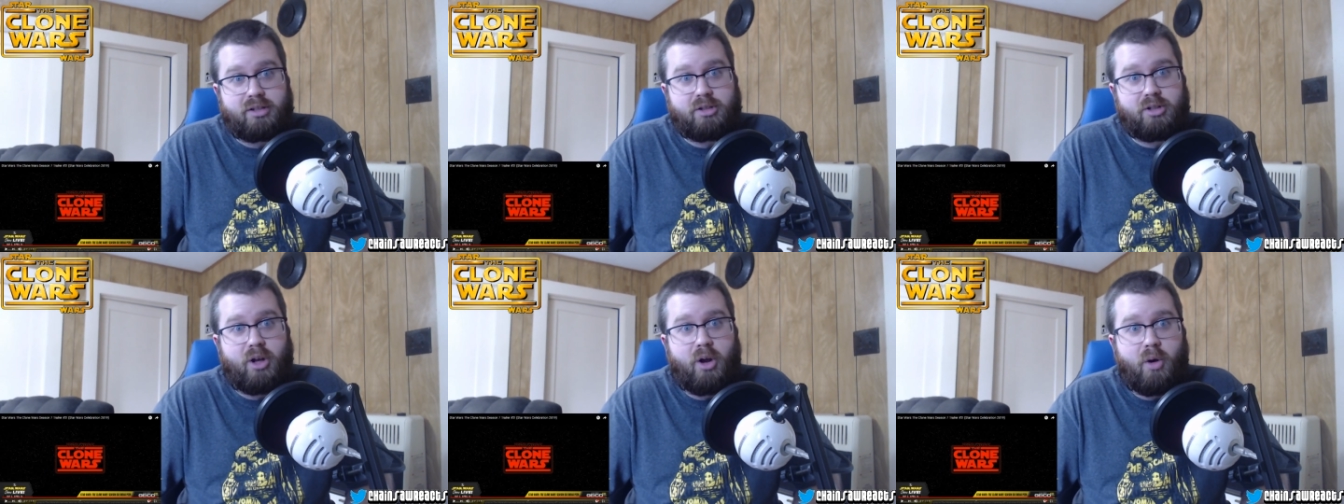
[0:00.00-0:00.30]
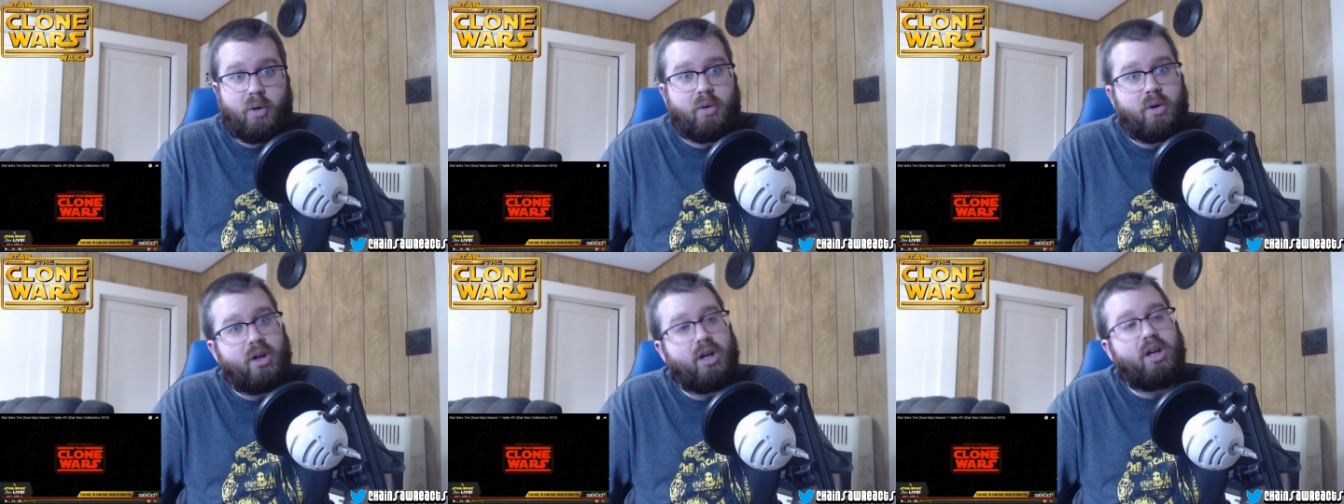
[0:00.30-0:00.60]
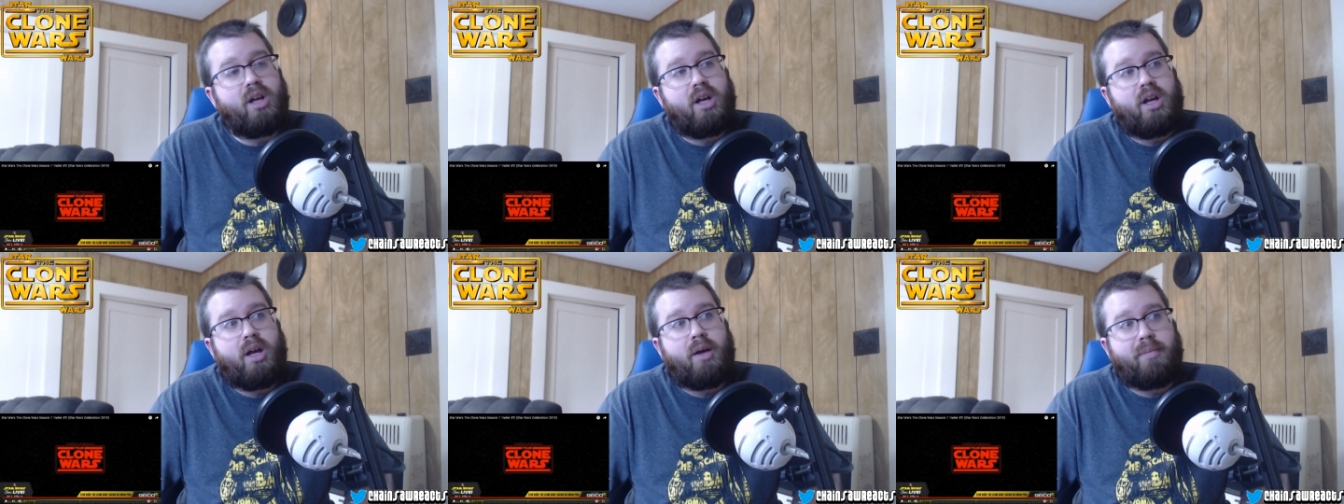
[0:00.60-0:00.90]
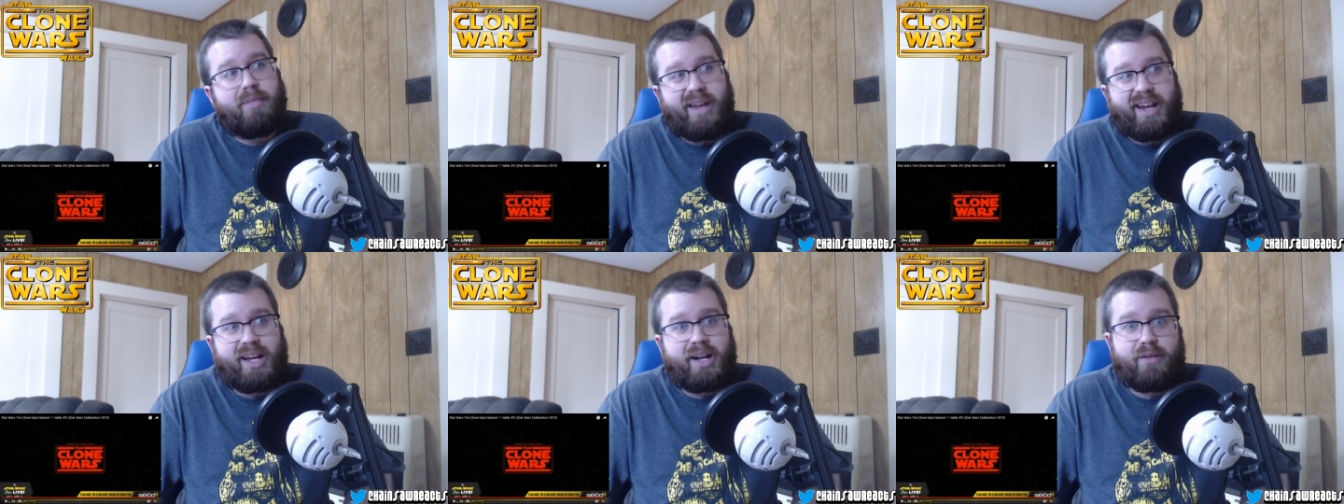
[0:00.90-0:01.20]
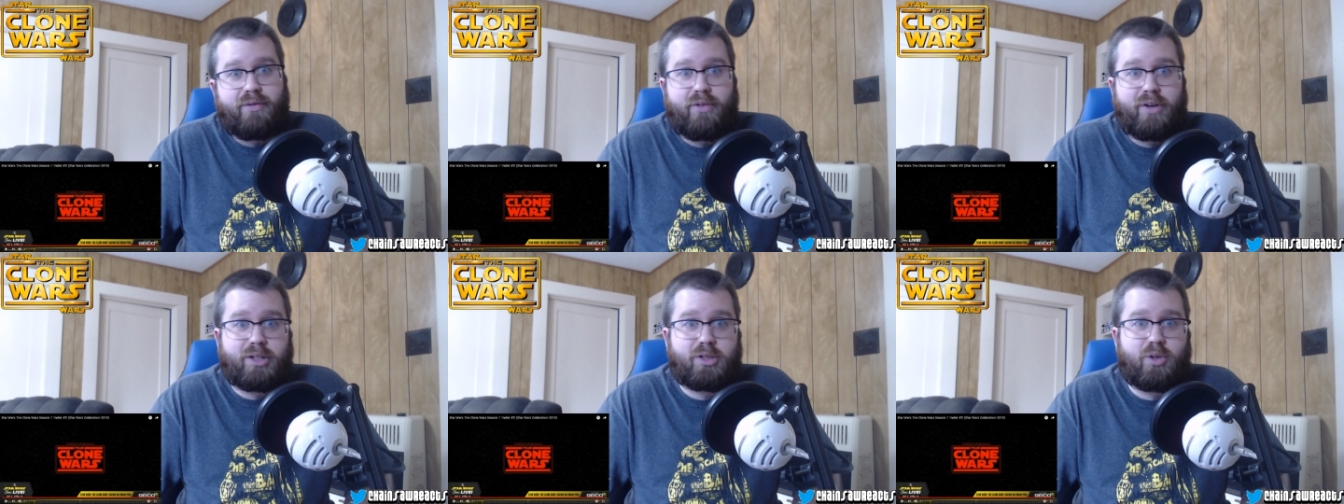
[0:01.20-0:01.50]
So make an
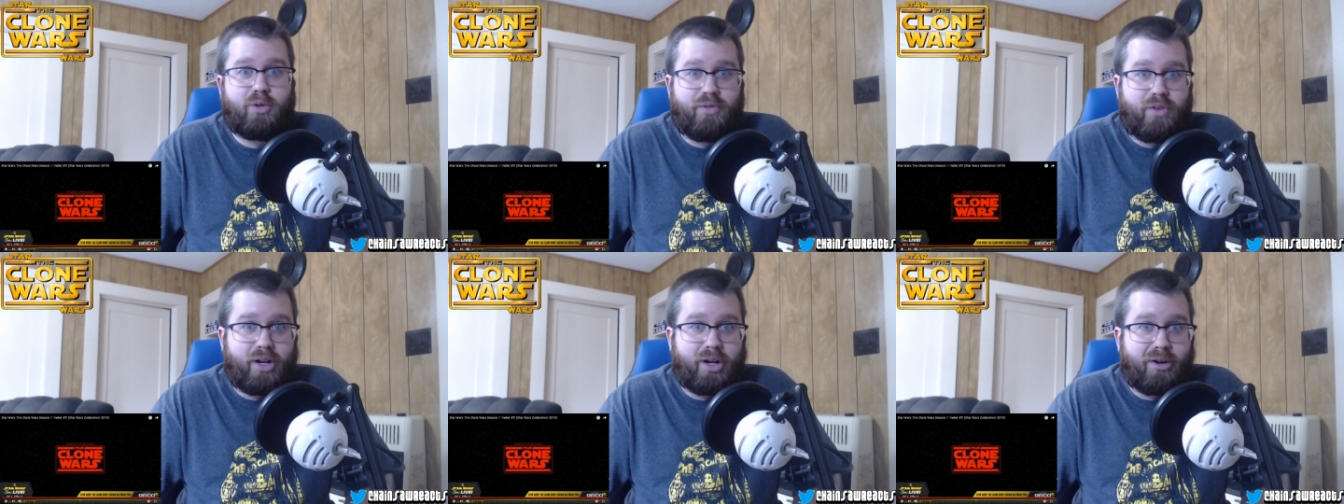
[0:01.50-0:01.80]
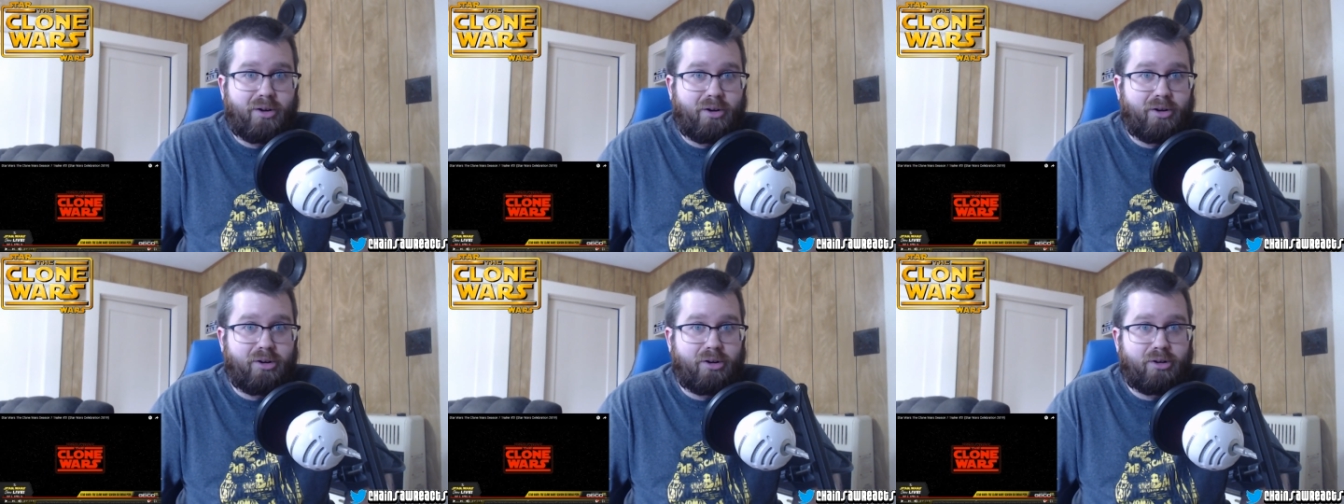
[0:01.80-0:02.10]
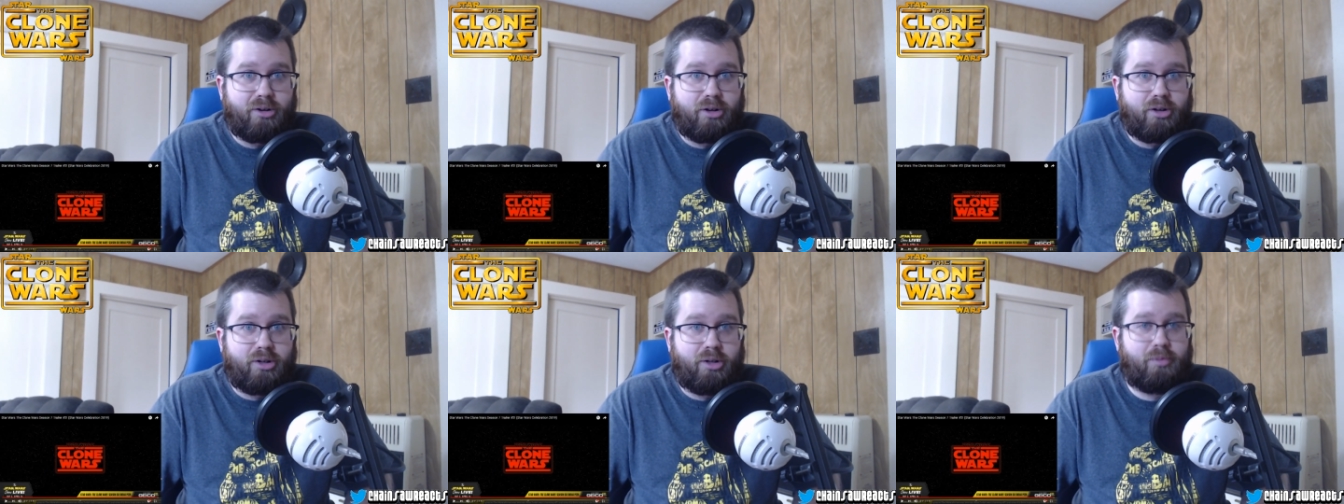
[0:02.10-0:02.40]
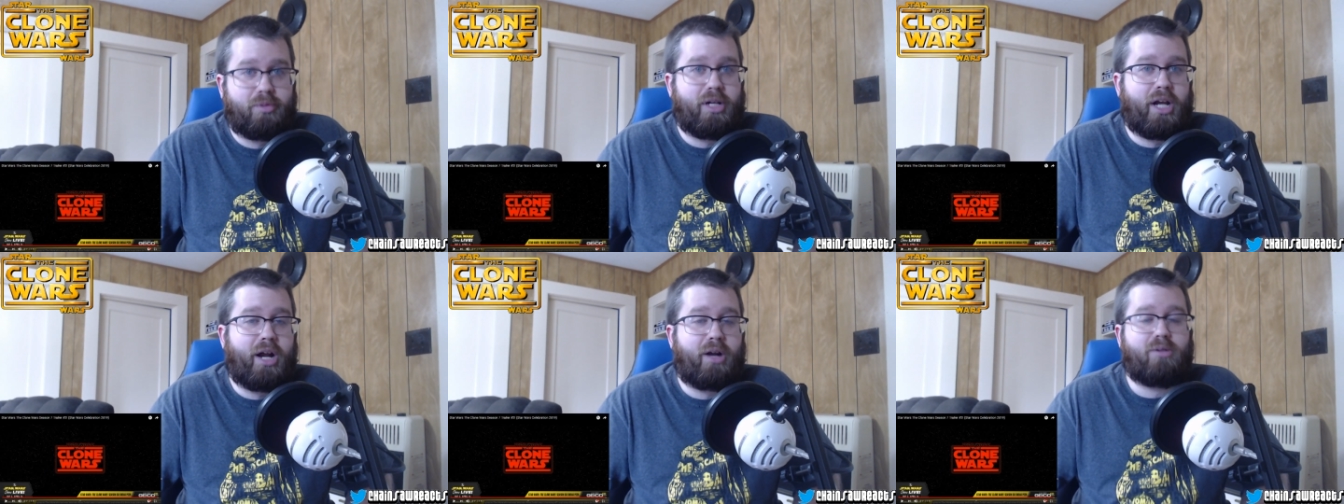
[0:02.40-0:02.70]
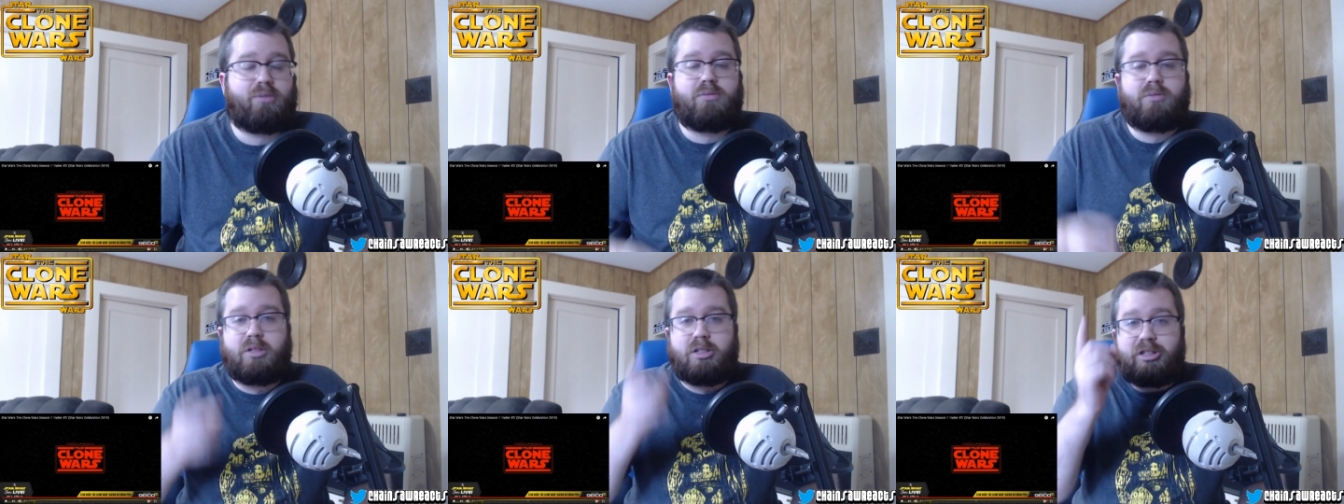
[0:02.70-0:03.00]
official video on your YouTube channel.